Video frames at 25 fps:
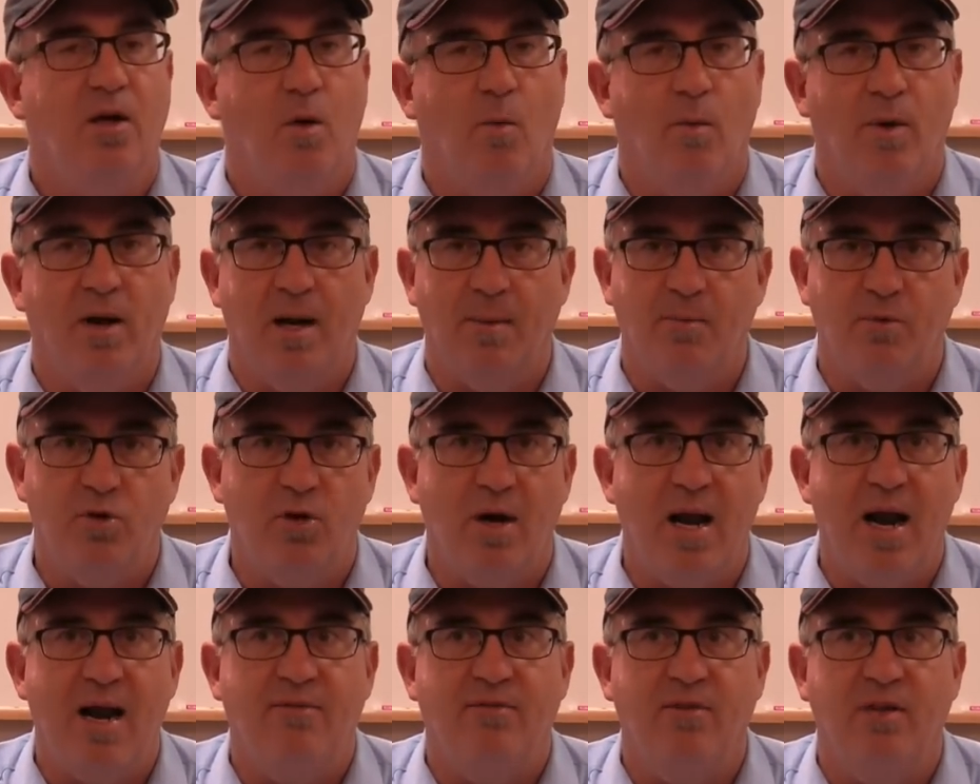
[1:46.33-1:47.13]
When I'm
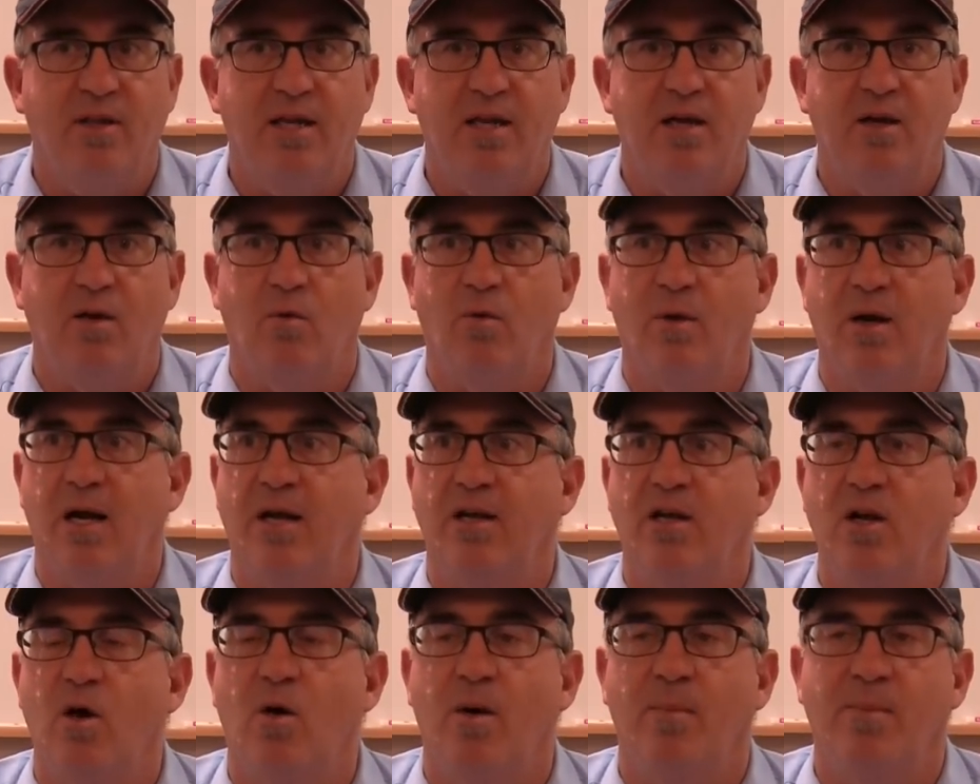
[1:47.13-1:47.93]
traveling or when I
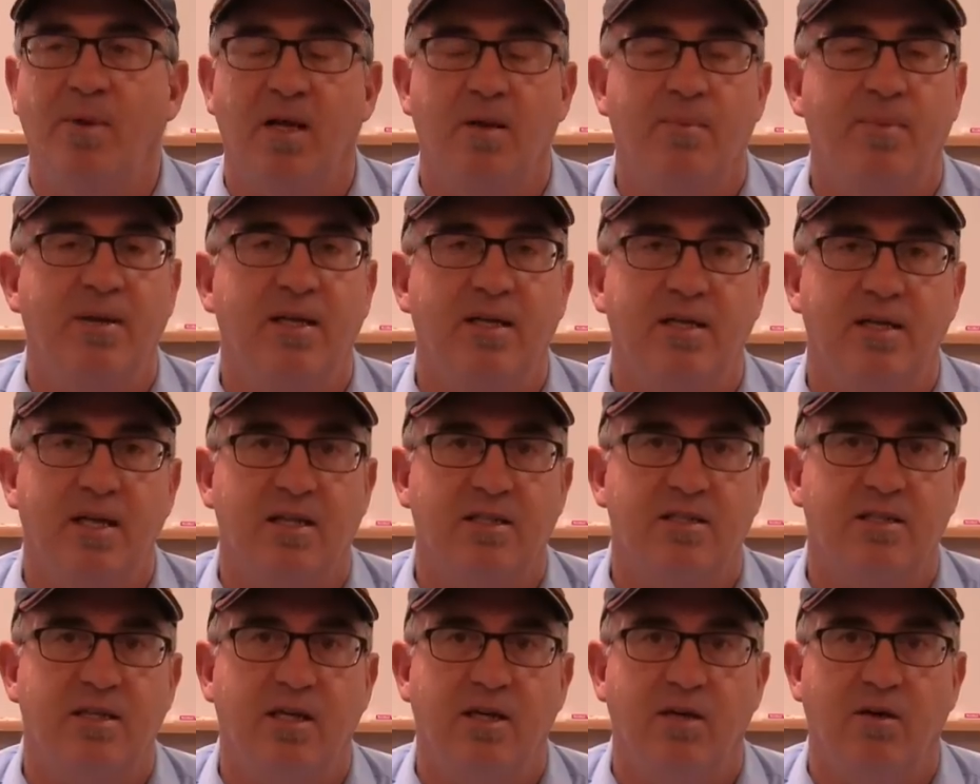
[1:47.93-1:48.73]
know I'm going to be in
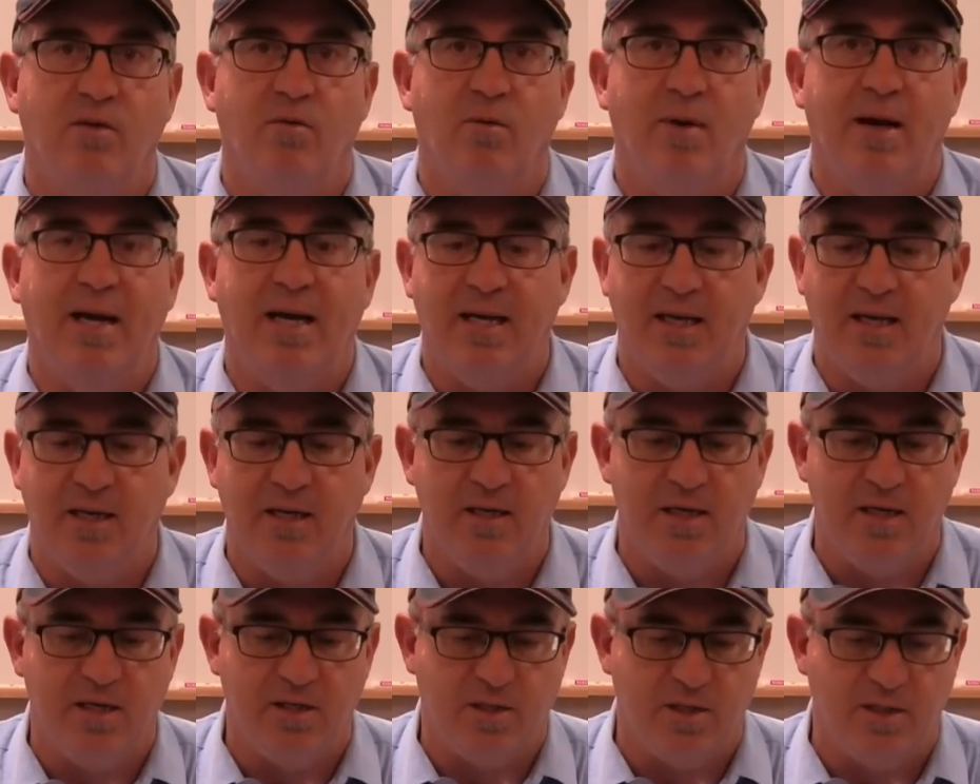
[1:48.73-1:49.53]
dusty or rainy
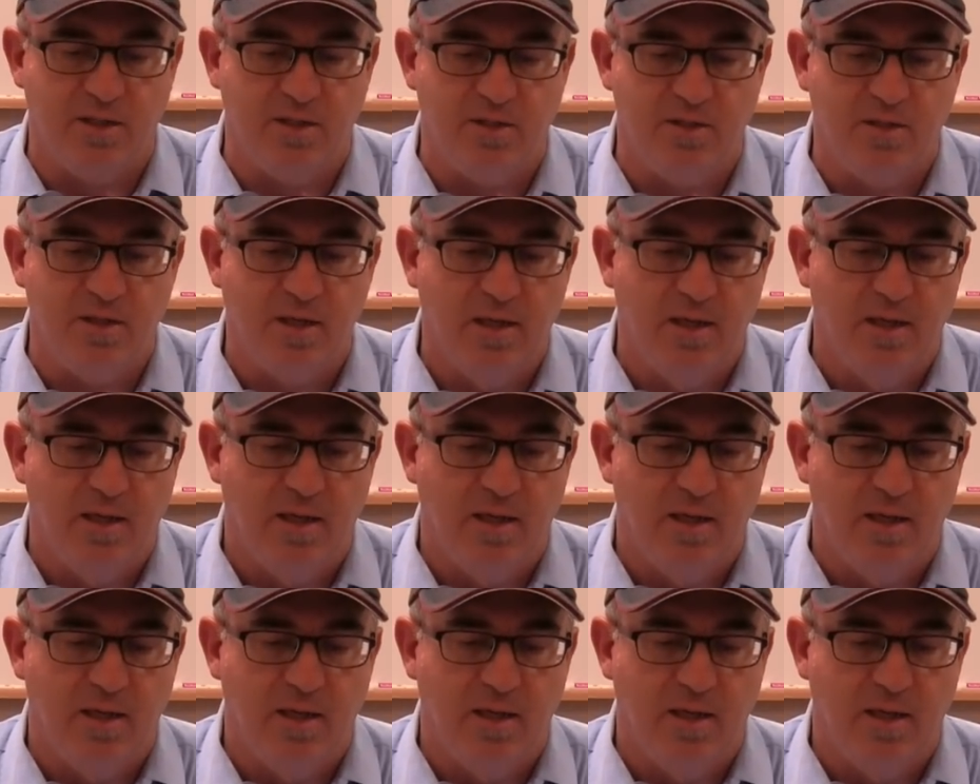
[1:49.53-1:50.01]
conditions,